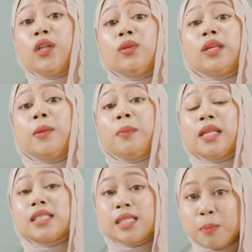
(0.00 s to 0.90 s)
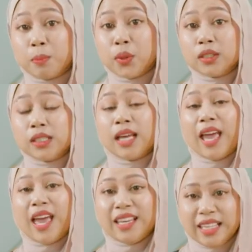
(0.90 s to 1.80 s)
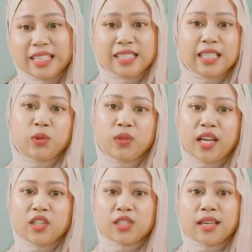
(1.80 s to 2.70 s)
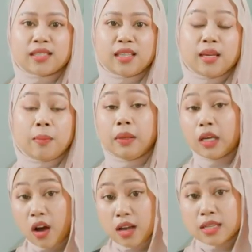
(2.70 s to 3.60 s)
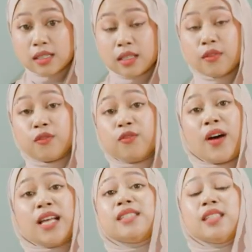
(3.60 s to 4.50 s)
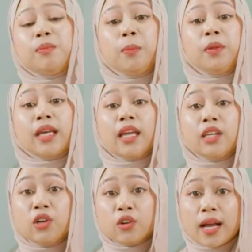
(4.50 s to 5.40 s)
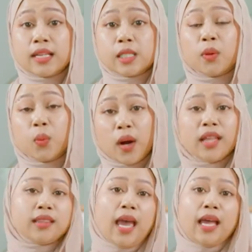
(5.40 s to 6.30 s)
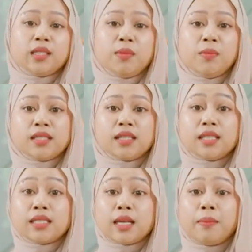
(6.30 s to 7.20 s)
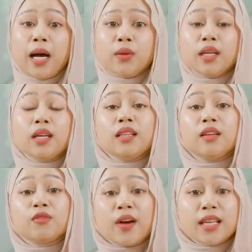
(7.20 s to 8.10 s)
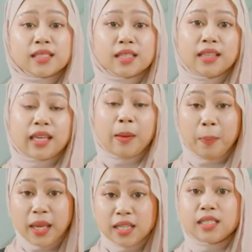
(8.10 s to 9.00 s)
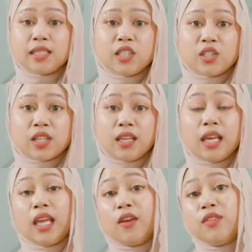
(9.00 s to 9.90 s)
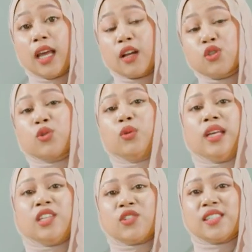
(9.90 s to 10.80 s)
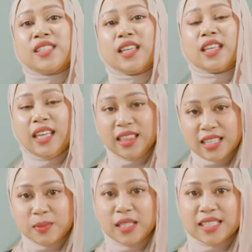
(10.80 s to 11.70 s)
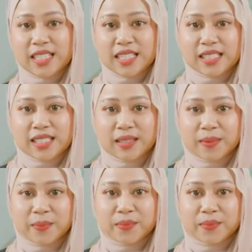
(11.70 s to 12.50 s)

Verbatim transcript: want to keep it simple and easy to digest. Because the faster people can grasp what the atomy business is about, the faster they can make decision if they are truly interested in this business.